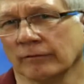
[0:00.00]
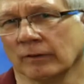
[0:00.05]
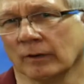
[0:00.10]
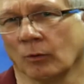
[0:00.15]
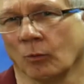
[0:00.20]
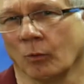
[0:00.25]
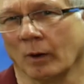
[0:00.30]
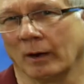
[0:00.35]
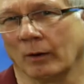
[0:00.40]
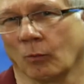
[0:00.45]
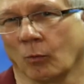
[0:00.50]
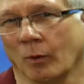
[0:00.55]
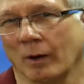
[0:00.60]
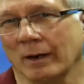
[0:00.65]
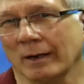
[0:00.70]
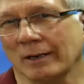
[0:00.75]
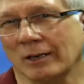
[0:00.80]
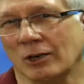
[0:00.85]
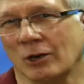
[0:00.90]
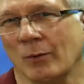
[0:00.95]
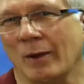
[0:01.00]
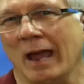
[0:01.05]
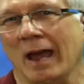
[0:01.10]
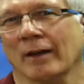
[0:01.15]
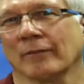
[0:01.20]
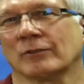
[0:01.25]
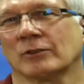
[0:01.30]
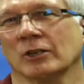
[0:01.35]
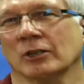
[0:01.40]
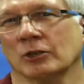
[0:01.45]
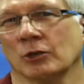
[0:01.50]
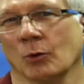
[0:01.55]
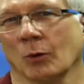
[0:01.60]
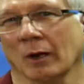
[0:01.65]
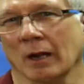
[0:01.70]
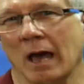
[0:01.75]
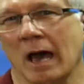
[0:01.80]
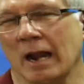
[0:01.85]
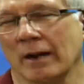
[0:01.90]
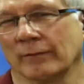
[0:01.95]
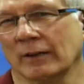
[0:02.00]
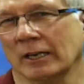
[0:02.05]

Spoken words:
Where do you have to do a lot of